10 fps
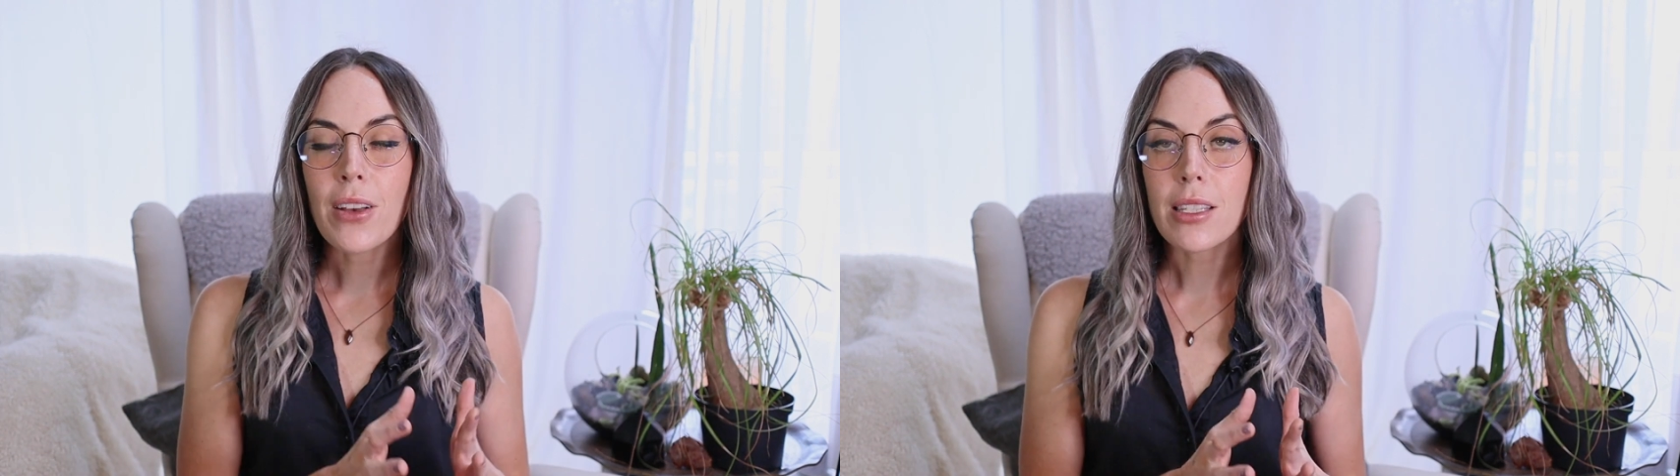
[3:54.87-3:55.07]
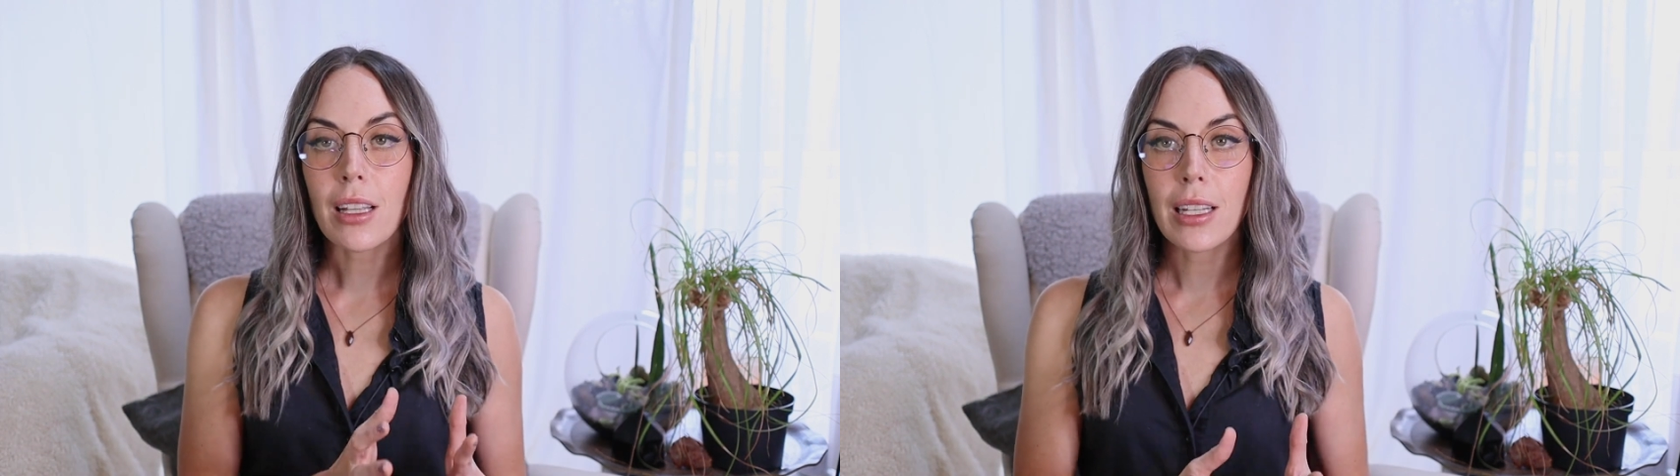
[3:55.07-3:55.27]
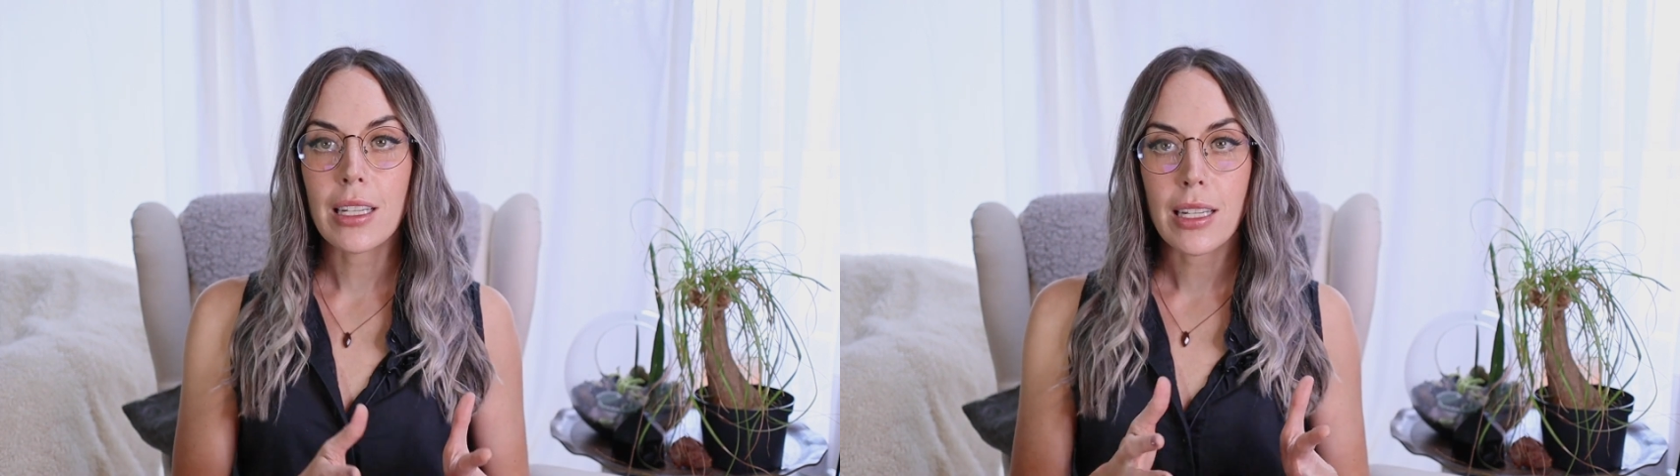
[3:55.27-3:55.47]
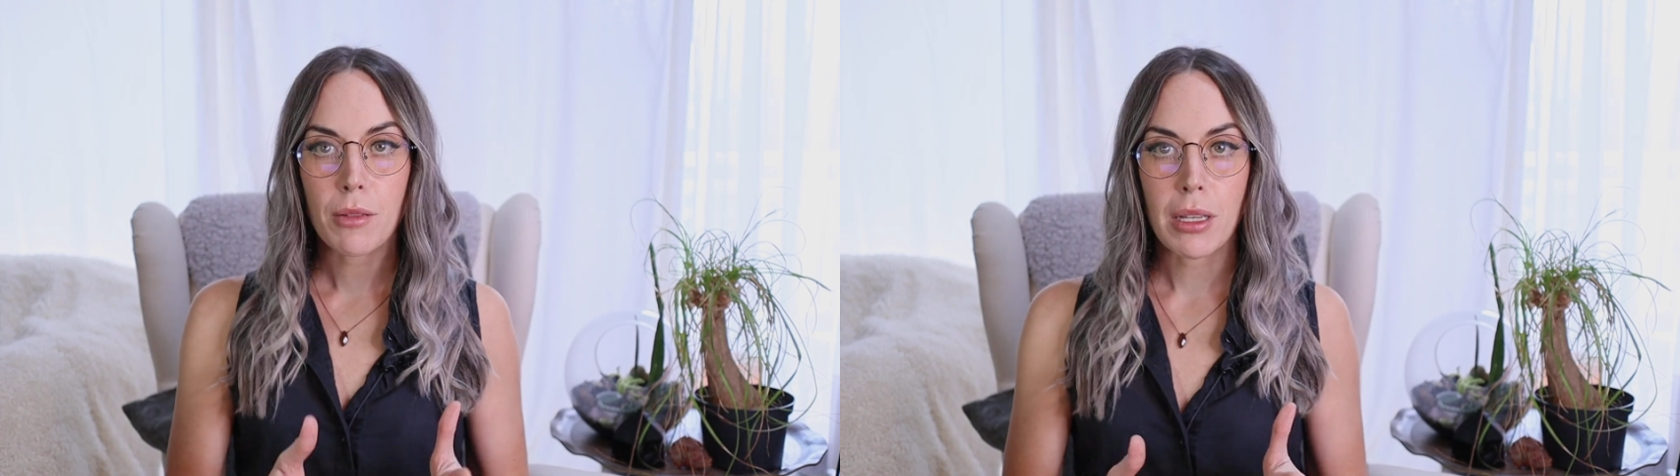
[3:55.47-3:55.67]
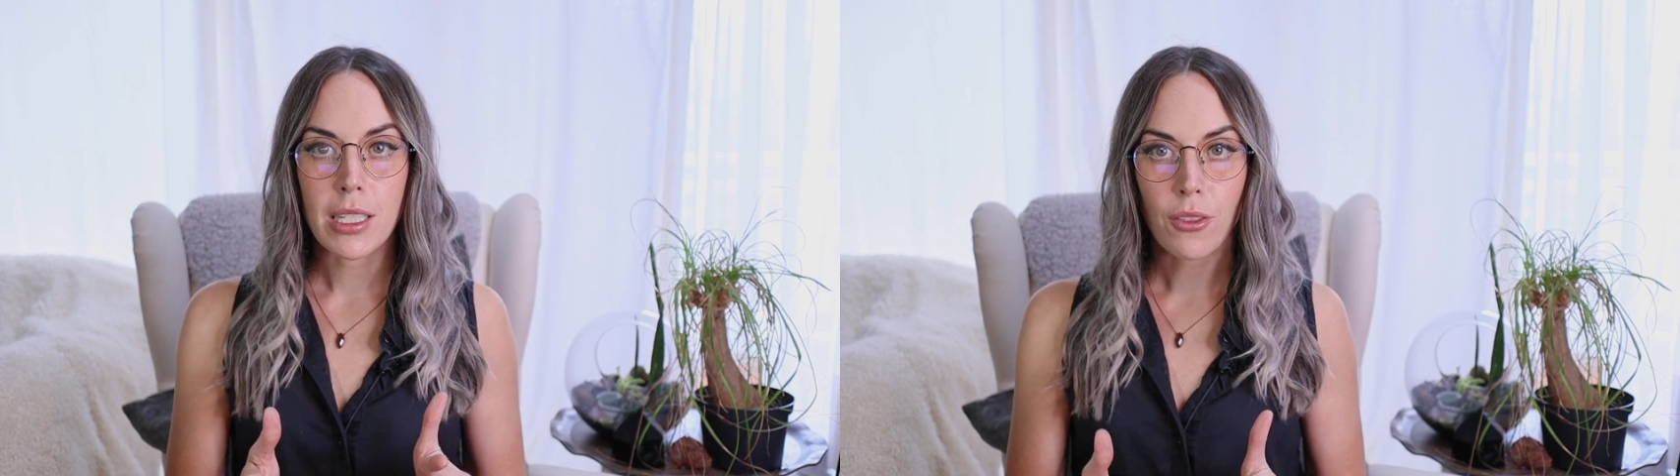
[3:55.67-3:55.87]
physically need
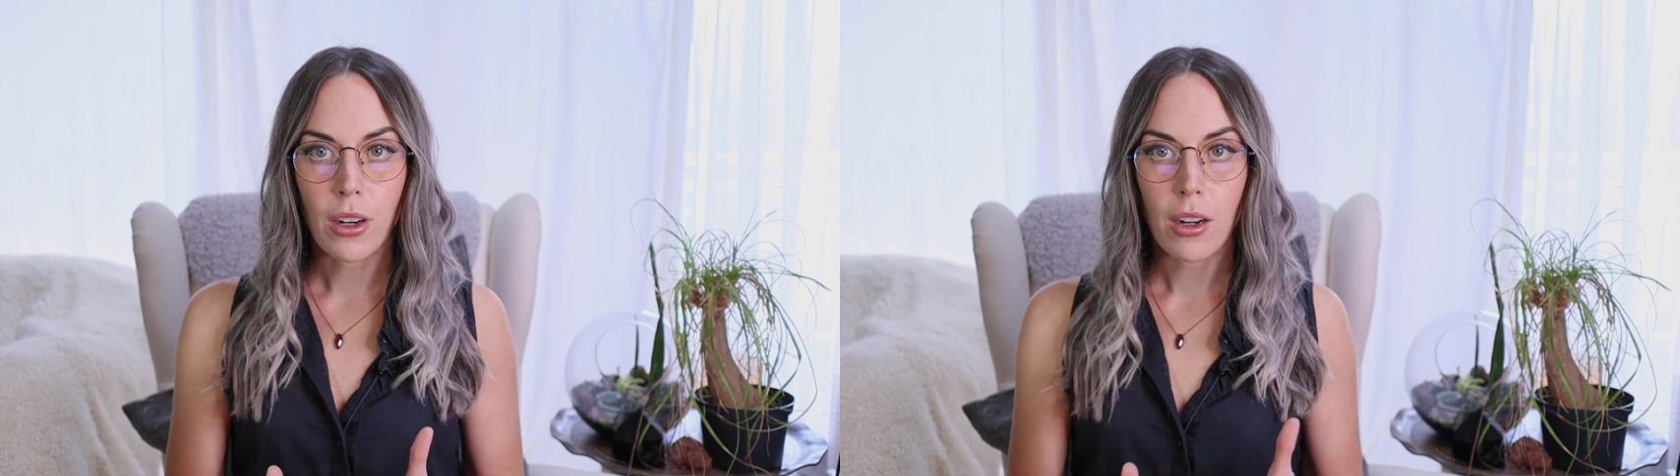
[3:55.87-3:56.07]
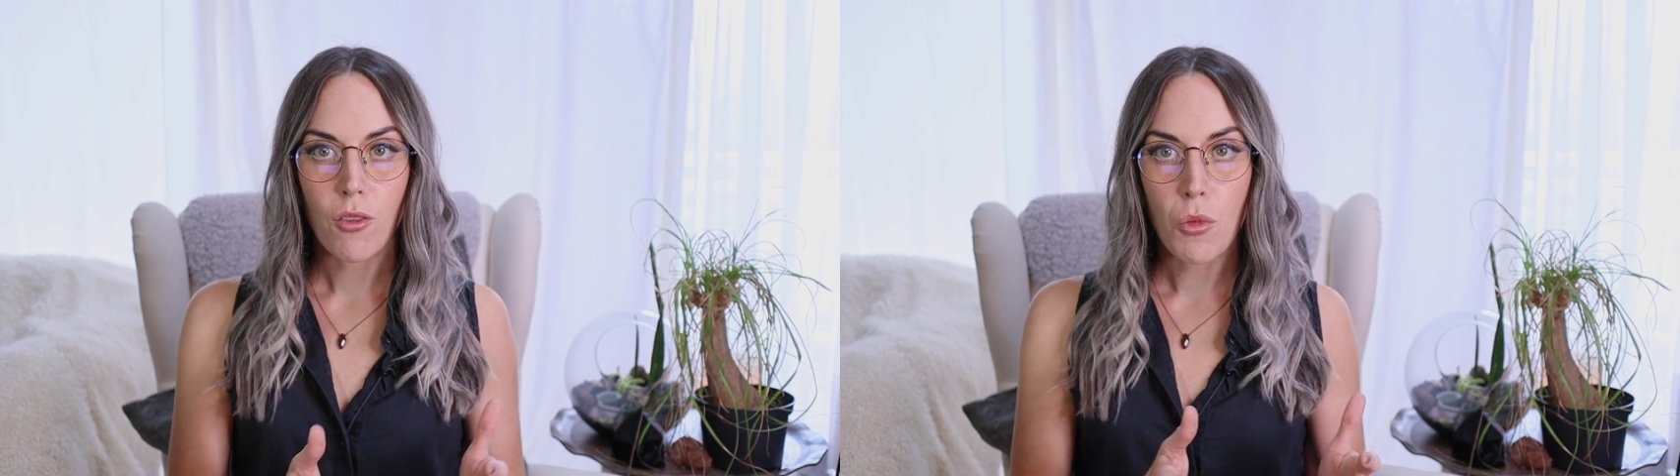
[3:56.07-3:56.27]
to be different